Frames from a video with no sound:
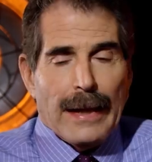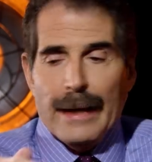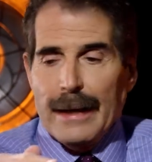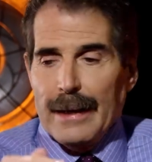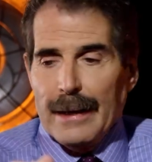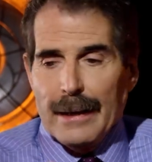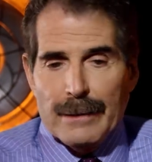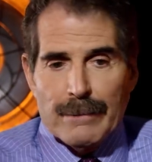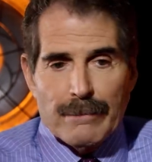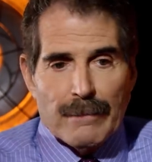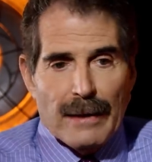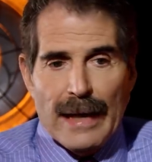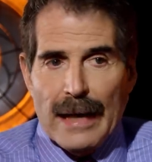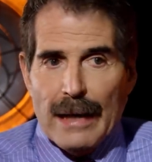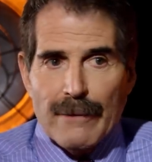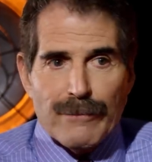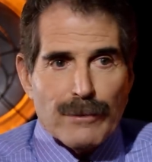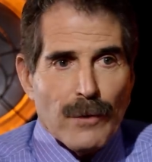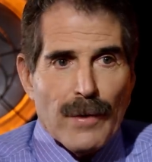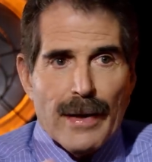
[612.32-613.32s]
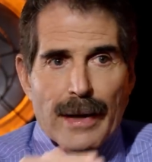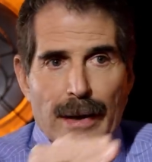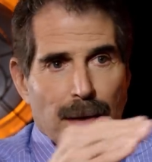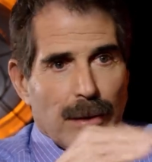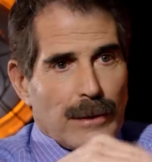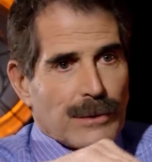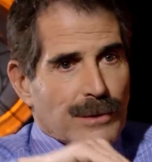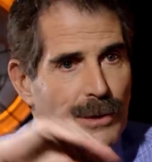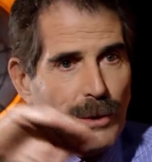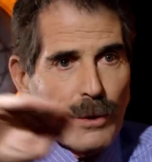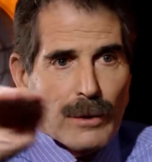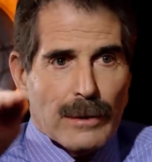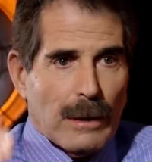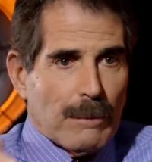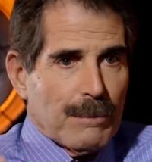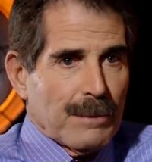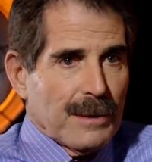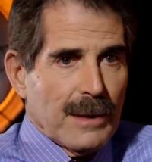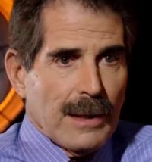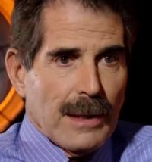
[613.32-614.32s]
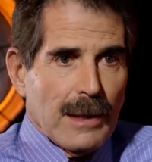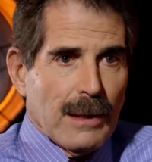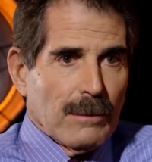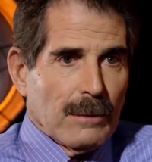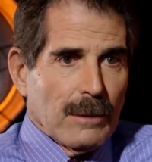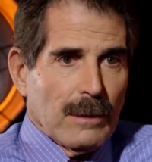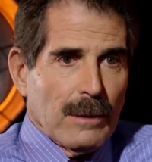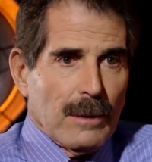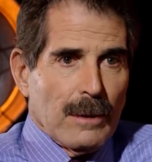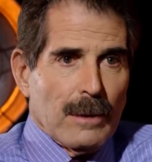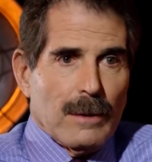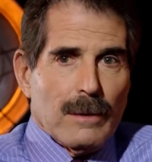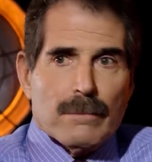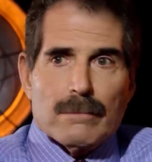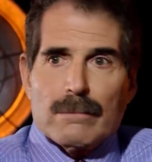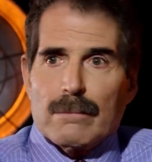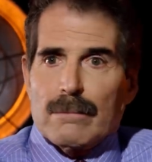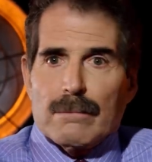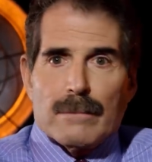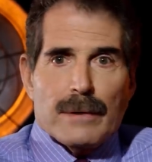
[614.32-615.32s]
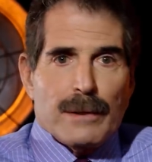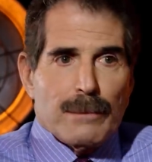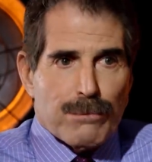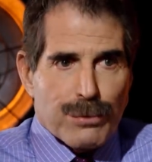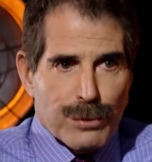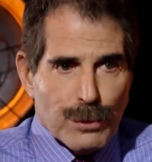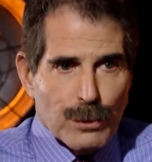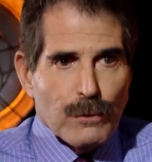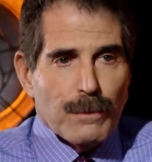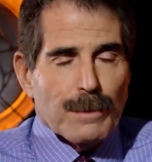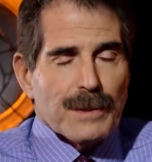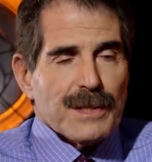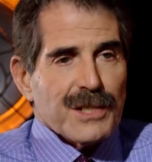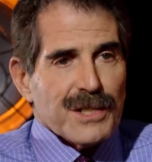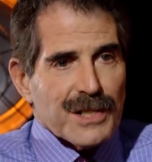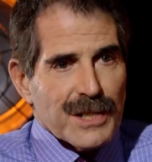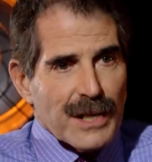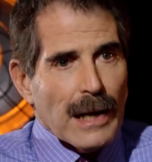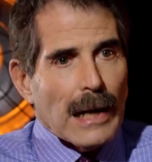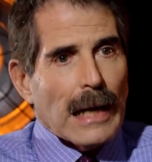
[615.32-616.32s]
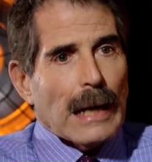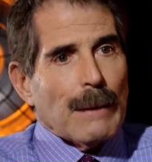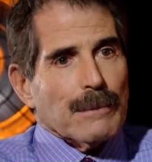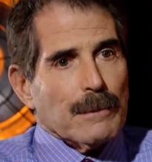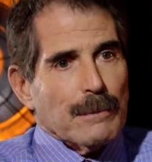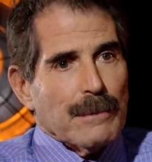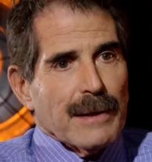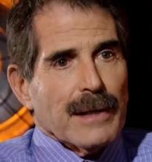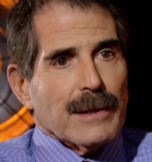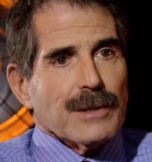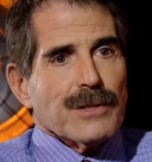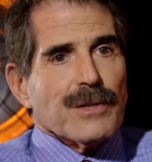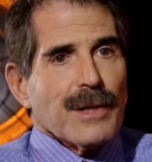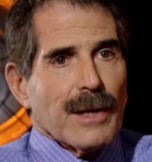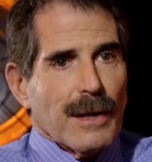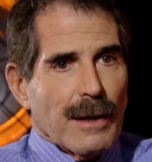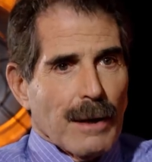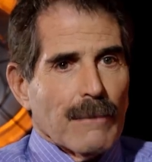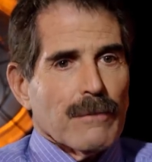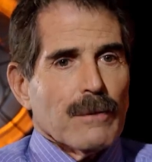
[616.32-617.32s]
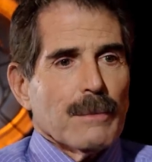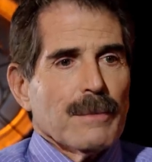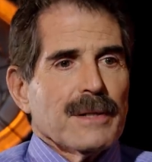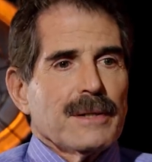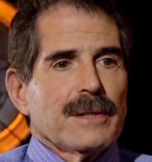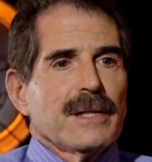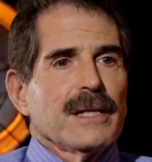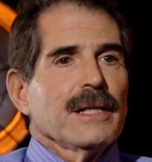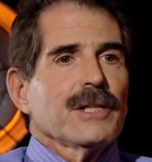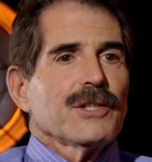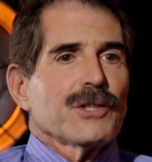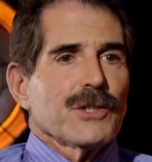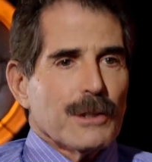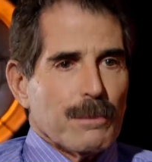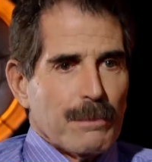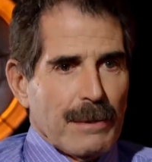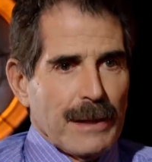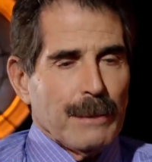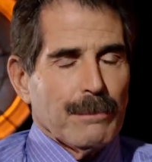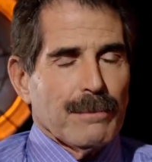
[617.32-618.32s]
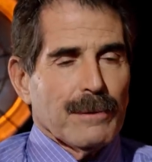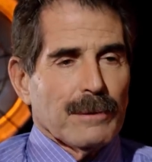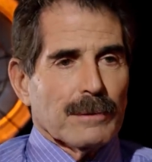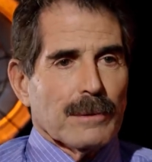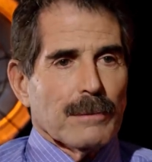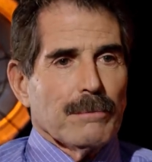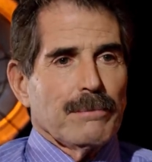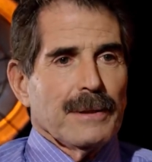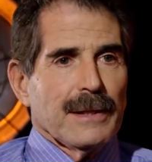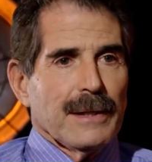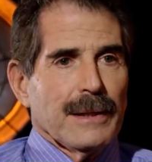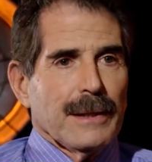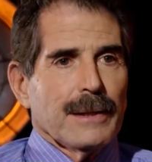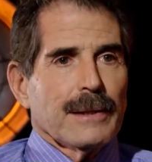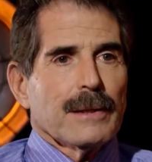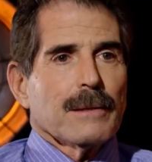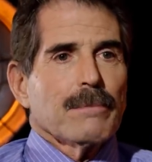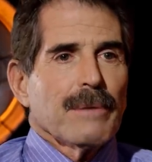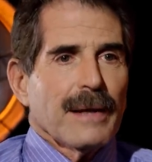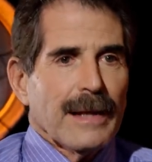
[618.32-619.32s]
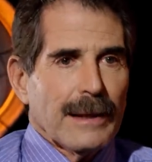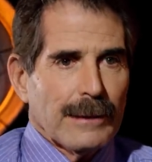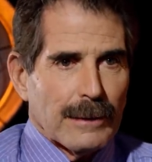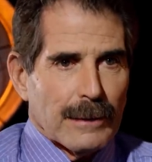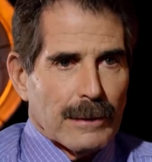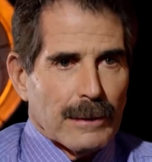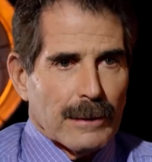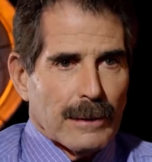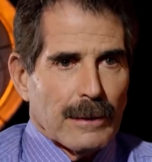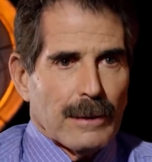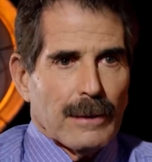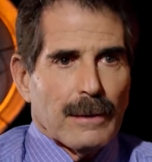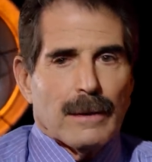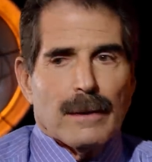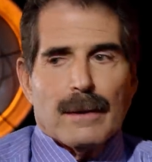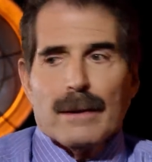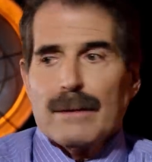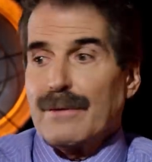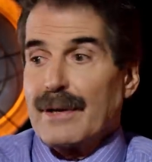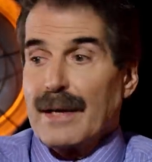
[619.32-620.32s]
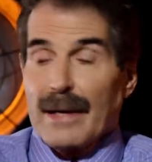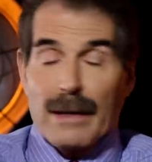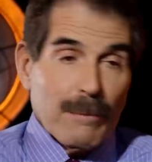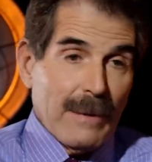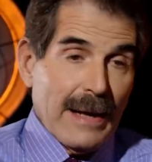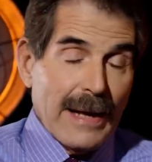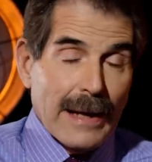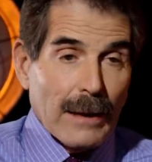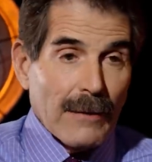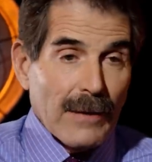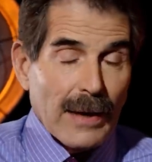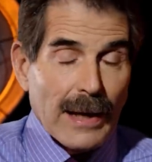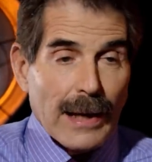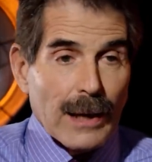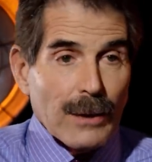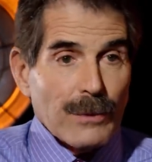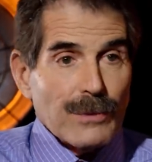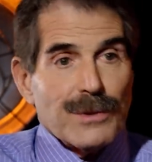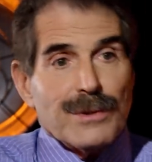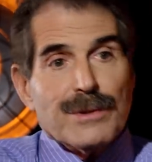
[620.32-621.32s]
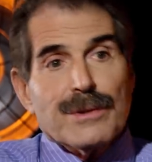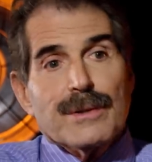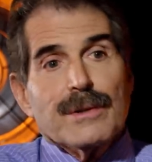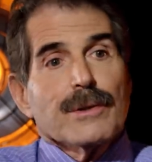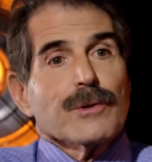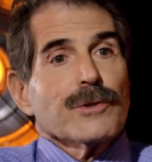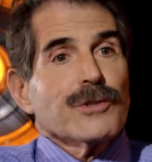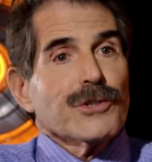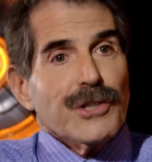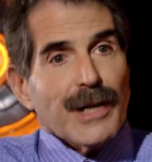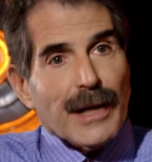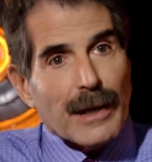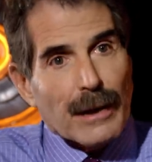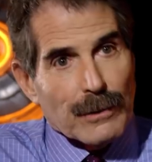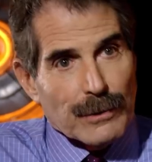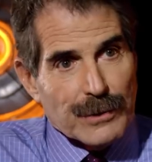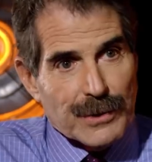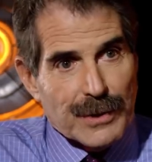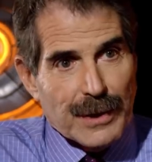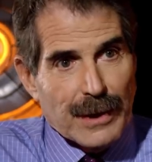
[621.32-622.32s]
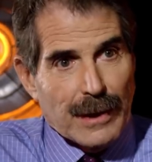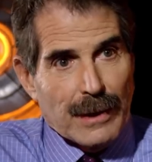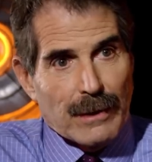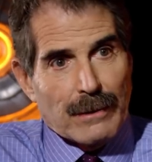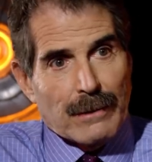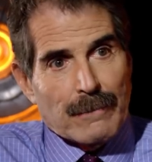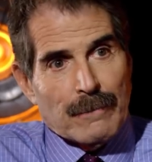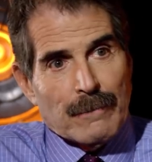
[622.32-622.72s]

And after that, it's gone up and down. Improvement stopped because the government teaches people to be dependent. If you got a man in the house, your check goes down.